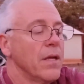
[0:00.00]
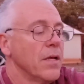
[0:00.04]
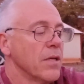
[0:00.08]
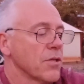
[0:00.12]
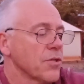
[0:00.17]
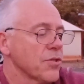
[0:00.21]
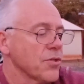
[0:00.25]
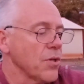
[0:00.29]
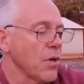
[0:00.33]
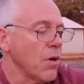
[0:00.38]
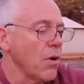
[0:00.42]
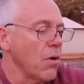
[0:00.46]

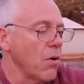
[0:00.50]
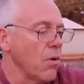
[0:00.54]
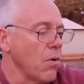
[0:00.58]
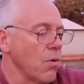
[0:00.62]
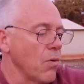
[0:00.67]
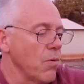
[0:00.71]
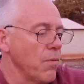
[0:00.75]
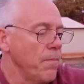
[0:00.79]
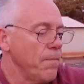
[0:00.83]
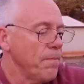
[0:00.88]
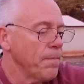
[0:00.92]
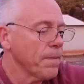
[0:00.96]

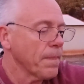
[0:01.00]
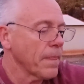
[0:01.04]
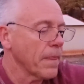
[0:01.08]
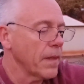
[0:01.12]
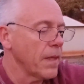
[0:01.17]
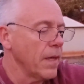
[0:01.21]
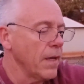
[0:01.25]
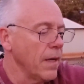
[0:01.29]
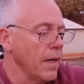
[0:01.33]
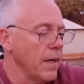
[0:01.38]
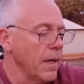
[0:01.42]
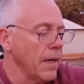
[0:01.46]
So,
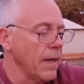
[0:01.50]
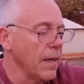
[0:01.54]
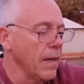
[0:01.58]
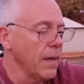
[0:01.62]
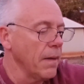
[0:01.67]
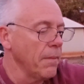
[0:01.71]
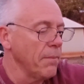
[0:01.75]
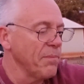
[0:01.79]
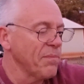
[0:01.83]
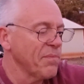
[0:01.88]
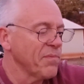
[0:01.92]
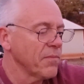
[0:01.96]

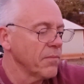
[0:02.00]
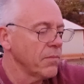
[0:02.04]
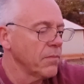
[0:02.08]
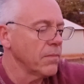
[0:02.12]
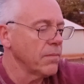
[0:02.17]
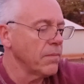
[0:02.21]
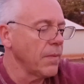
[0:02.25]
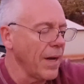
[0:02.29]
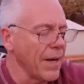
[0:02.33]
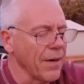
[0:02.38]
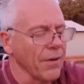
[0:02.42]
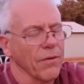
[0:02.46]

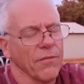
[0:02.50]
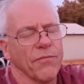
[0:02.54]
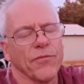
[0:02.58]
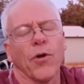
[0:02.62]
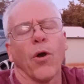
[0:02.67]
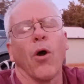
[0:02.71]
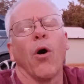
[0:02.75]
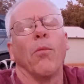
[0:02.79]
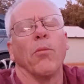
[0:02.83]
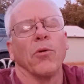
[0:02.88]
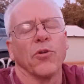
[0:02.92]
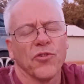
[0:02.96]
I don't know if they're
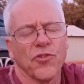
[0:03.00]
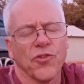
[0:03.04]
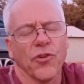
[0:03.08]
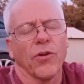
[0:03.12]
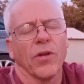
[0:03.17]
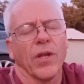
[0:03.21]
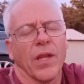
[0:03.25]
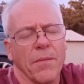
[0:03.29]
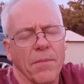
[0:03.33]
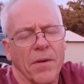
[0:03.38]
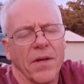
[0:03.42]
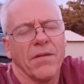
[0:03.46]
almost
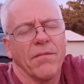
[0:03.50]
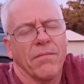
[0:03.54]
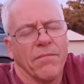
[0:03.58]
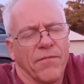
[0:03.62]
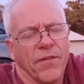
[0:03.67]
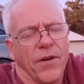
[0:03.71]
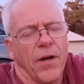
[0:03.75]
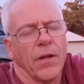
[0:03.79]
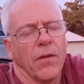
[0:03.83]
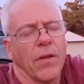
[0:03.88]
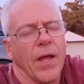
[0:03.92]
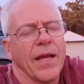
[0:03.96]
certainly, but
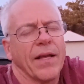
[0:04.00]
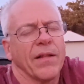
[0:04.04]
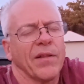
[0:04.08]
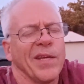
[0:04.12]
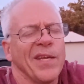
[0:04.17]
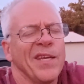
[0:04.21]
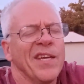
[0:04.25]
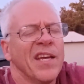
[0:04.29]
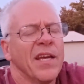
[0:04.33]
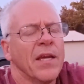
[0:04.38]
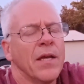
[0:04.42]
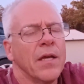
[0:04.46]
very
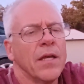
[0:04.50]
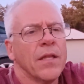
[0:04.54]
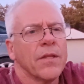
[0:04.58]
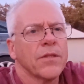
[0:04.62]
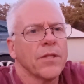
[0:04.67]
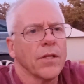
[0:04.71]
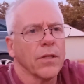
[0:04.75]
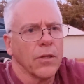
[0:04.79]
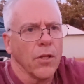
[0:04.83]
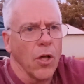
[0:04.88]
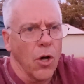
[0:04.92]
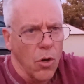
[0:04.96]
likely
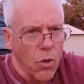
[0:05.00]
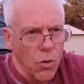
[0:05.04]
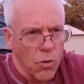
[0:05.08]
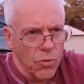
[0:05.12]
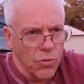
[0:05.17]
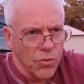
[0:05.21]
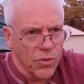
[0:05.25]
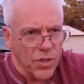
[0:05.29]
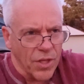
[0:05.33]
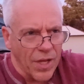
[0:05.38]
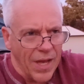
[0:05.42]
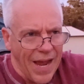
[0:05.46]

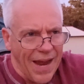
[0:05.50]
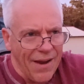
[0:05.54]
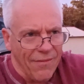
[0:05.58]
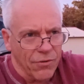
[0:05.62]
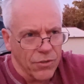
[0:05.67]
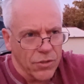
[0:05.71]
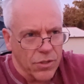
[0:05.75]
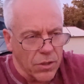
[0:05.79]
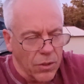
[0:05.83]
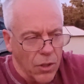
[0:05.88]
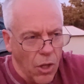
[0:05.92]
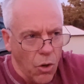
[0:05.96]
the
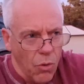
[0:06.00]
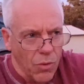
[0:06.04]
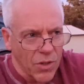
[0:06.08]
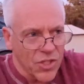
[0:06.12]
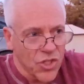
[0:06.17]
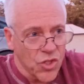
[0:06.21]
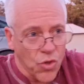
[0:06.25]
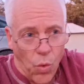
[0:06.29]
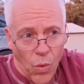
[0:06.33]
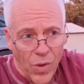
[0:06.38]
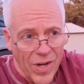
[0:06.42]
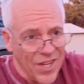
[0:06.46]
average low
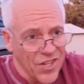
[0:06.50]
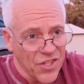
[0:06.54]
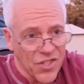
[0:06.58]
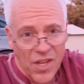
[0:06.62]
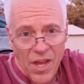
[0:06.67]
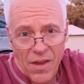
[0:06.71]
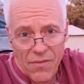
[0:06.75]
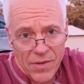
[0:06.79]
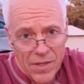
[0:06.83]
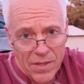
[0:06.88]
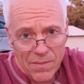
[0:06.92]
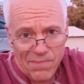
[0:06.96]
is
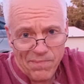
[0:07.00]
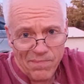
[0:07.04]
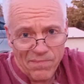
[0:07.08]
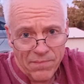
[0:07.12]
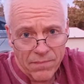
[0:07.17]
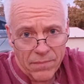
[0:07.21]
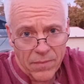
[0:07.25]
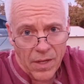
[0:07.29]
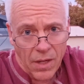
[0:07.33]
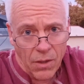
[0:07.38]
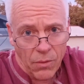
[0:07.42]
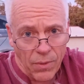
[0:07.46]
27
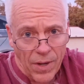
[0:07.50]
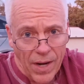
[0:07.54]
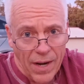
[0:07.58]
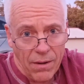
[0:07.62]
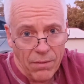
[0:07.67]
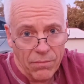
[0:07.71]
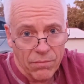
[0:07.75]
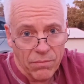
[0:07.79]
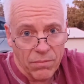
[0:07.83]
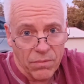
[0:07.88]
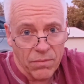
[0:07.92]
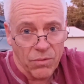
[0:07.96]

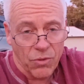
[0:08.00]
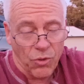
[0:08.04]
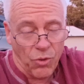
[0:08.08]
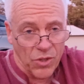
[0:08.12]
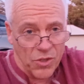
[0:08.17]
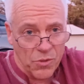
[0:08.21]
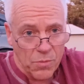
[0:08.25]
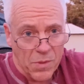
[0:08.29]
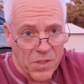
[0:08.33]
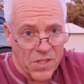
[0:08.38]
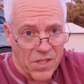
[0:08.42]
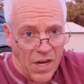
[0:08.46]
around
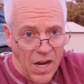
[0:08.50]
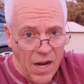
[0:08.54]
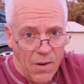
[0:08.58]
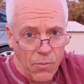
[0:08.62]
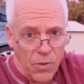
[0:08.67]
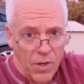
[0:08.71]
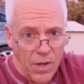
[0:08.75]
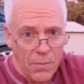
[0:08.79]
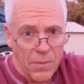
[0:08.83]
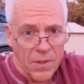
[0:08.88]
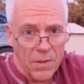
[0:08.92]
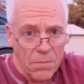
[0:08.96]
Christmas time
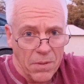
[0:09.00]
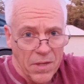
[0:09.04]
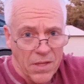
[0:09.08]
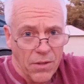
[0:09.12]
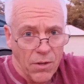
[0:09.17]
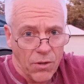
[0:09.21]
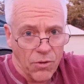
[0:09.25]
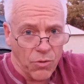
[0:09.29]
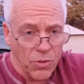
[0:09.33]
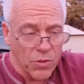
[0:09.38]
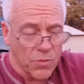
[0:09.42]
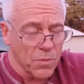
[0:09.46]
when I'm going to be
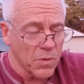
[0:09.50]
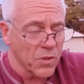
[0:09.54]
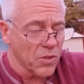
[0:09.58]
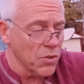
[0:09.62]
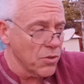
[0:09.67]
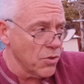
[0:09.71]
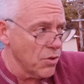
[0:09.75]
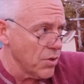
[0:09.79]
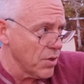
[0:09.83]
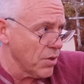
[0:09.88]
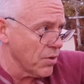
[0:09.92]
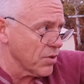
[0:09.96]
there, Christmas
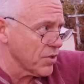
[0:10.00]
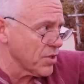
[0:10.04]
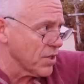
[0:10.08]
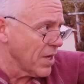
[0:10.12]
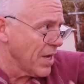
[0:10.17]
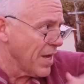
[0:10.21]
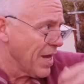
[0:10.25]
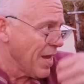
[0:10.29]
and New Year's.